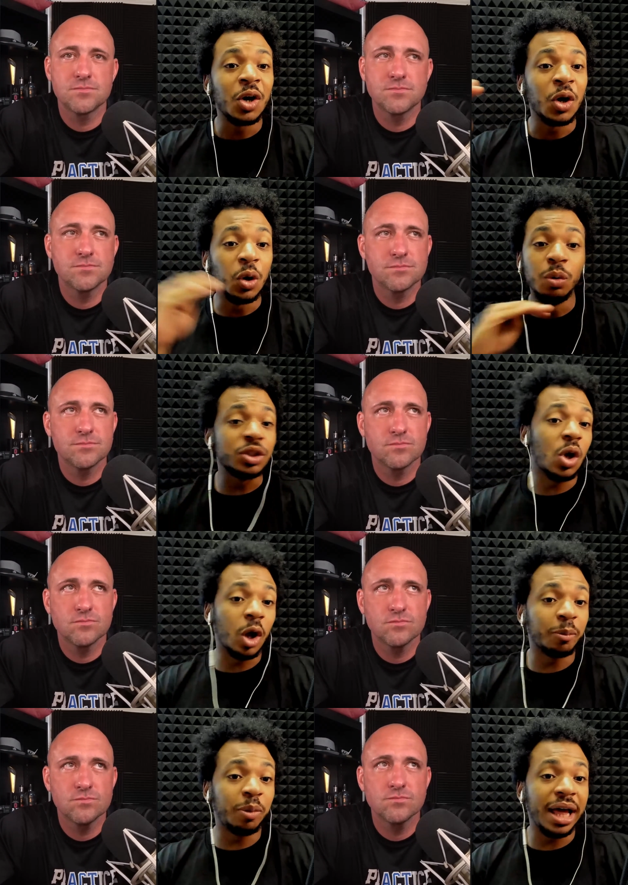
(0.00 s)
Speaker 1: who was
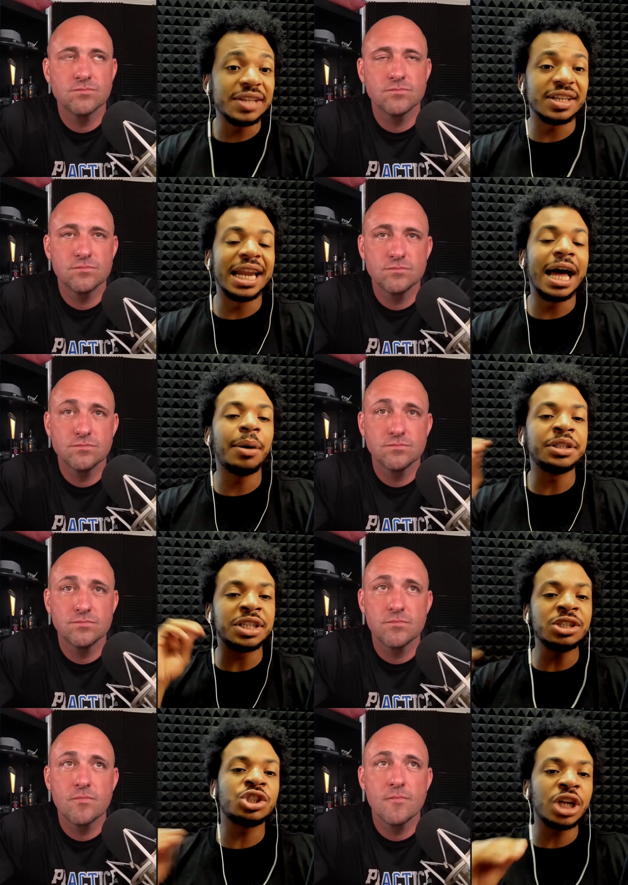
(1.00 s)
calling plays and how it
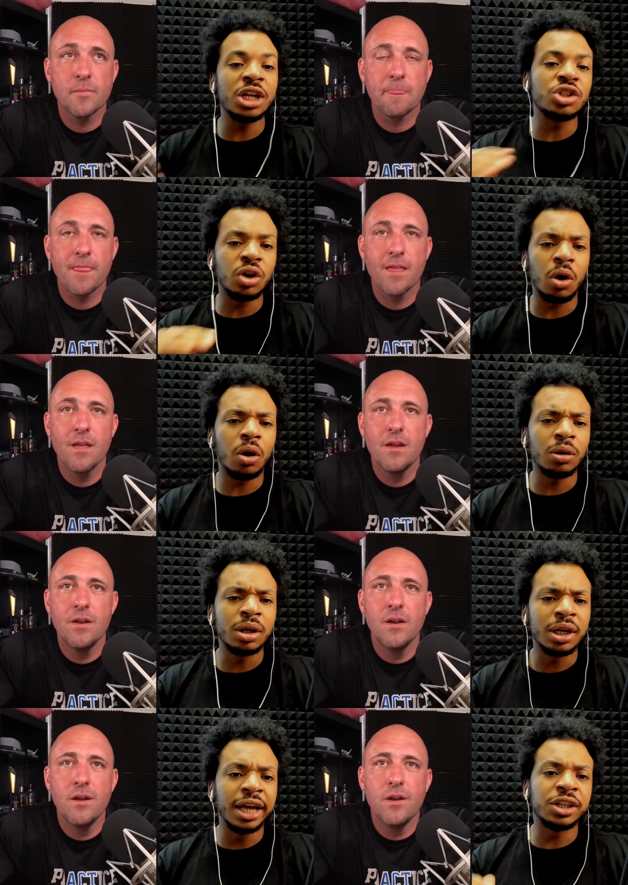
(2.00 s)
didn't change at all.
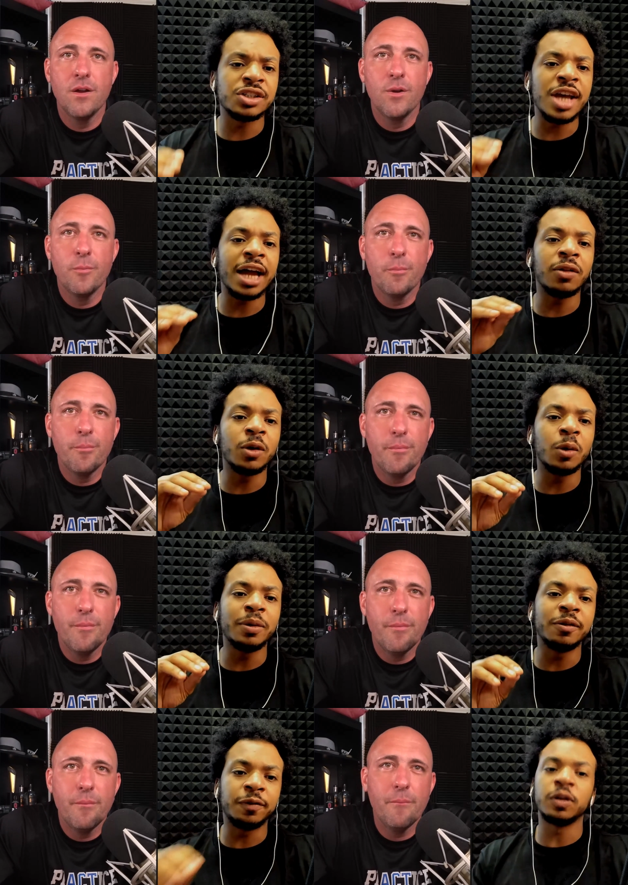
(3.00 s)
It just had a little
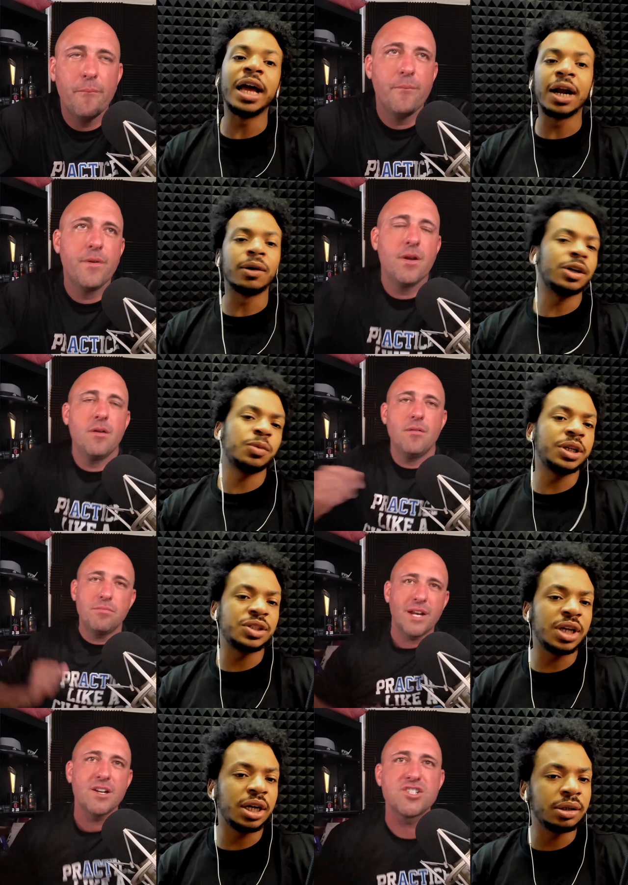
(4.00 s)
bit of flair, is what he
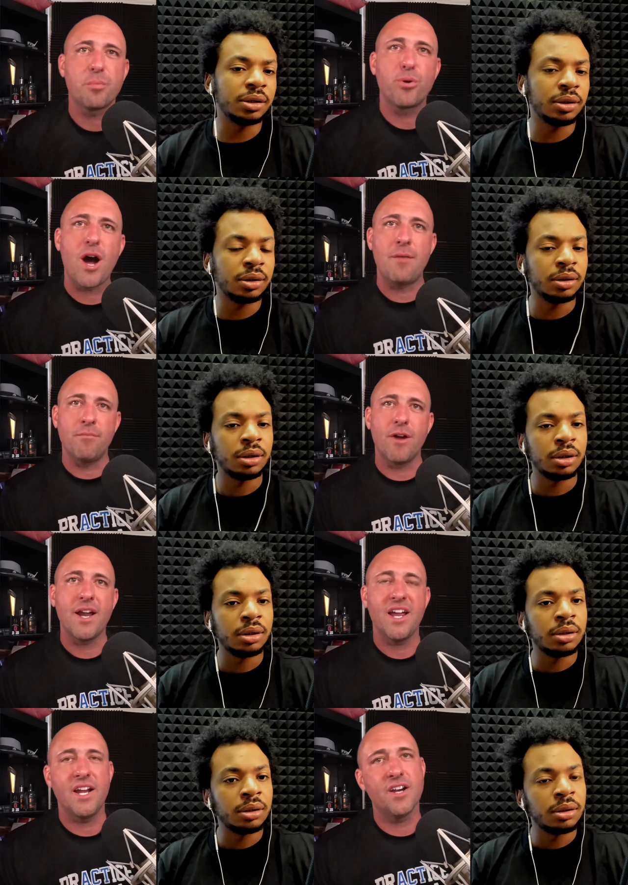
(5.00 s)
Speaker 2: said. So here's the problem,
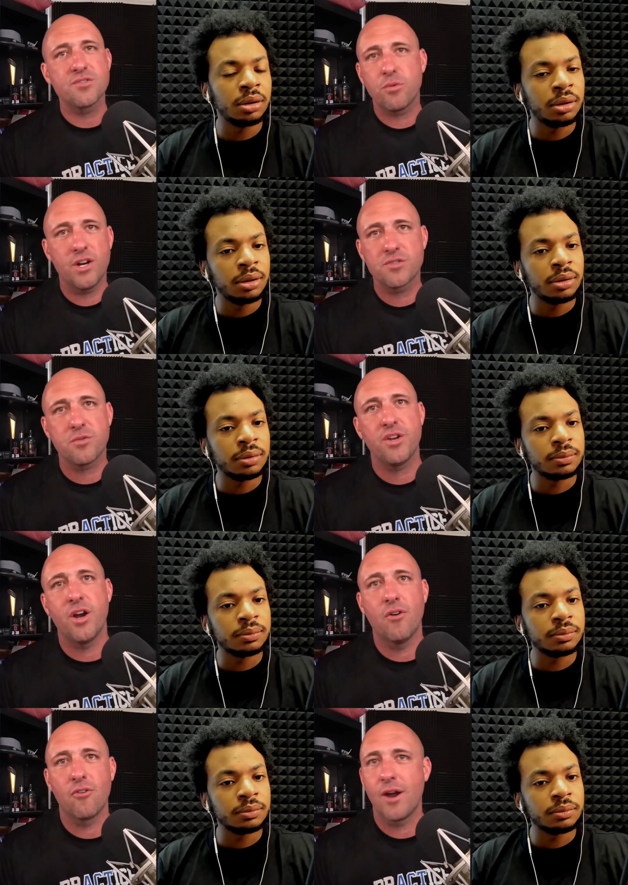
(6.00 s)
right? And here's where you
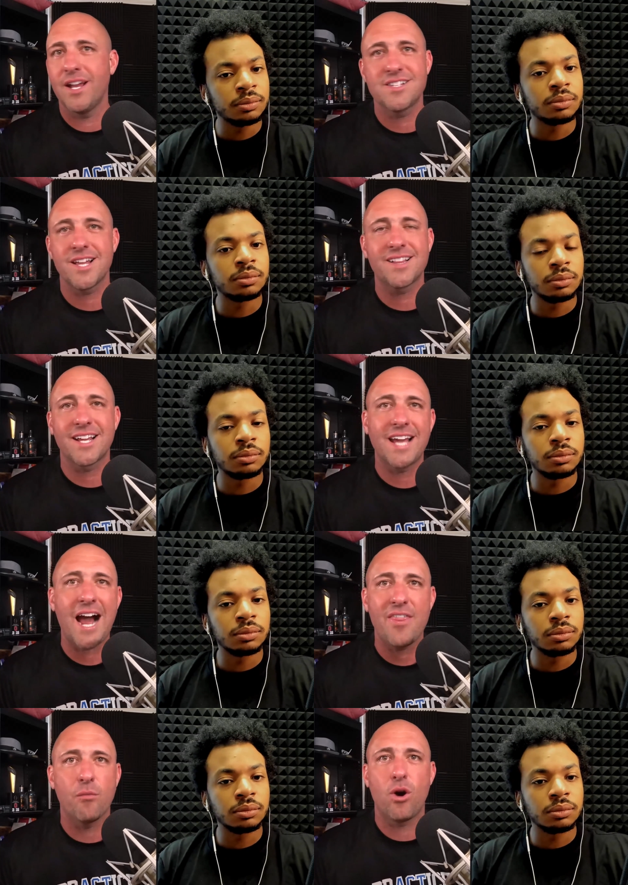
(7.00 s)
know, right? It's like the
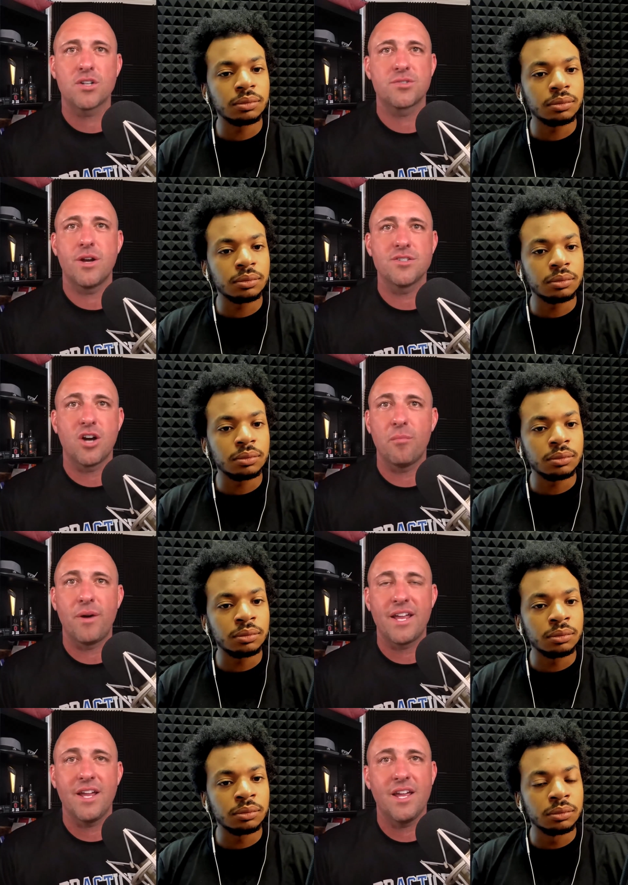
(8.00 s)
guy that walks around talking
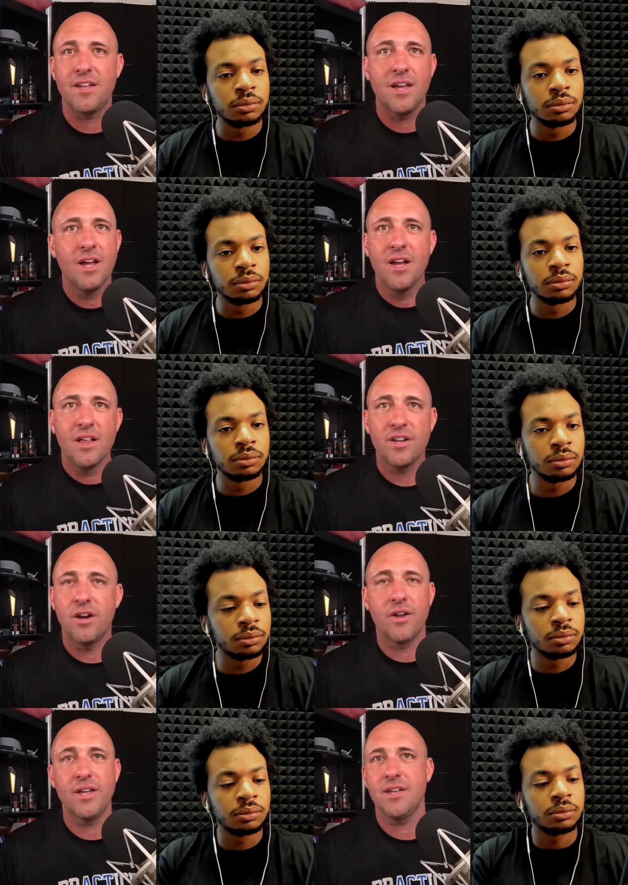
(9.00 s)
about
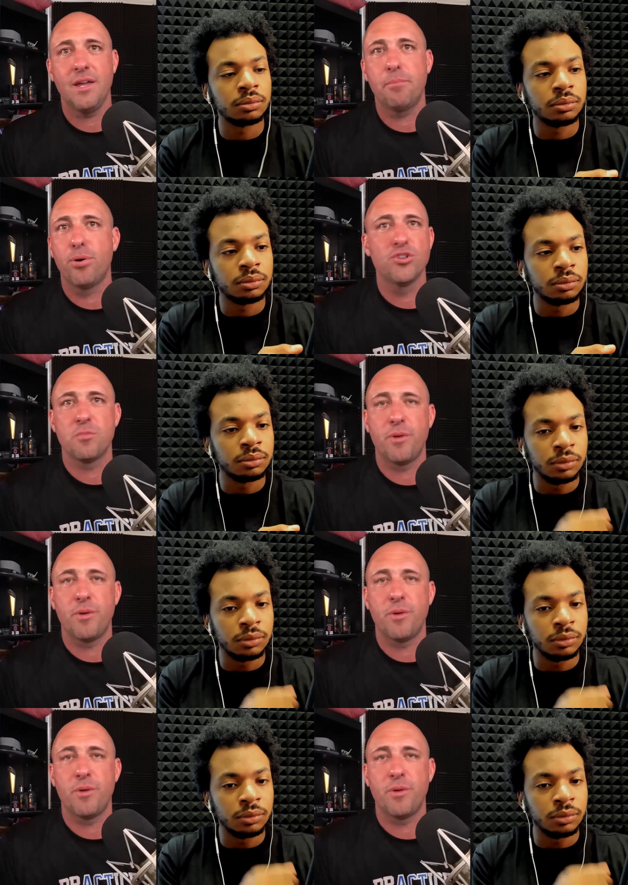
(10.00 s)
he pulls a